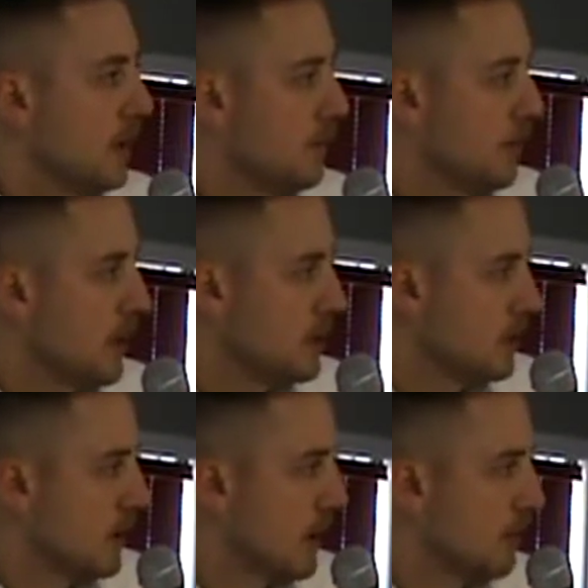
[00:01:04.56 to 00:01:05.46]

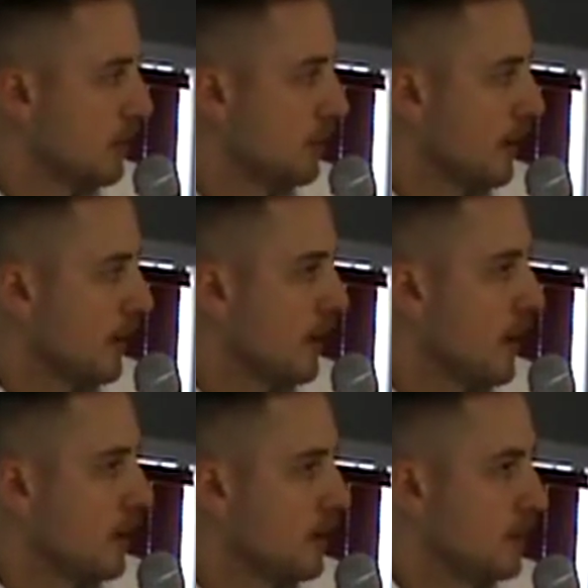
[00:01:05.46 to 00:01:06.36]
information that I'm presenting
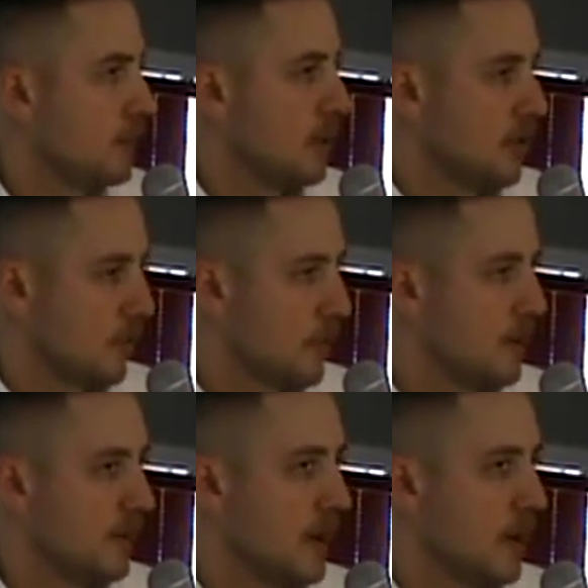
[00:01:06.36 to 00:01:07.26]
on, but you'll just be
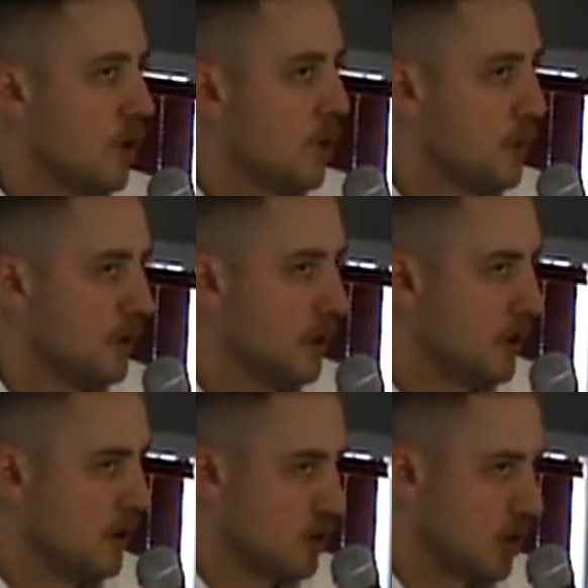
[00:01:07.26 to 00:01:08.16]
able to take it home with you
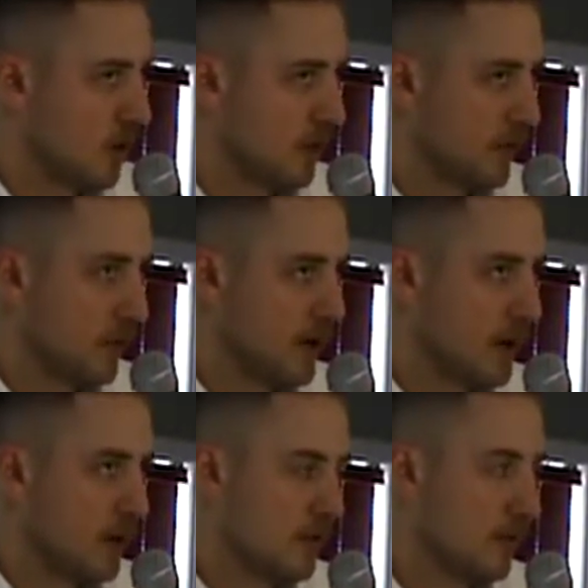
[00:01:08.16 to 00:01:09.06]
and share it with somebody
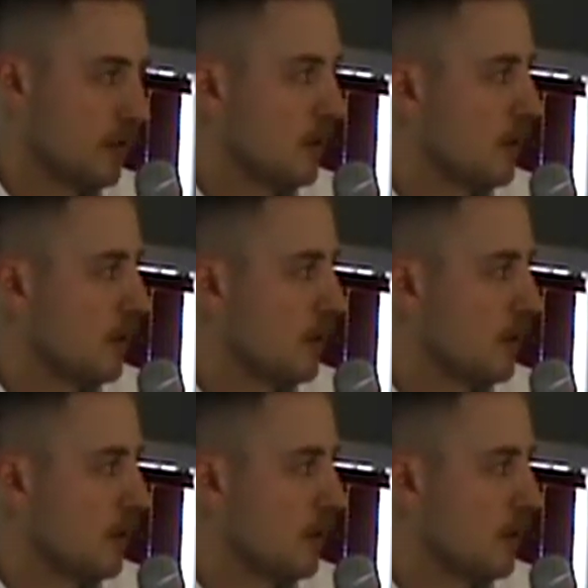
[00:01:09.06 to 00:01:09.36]
else,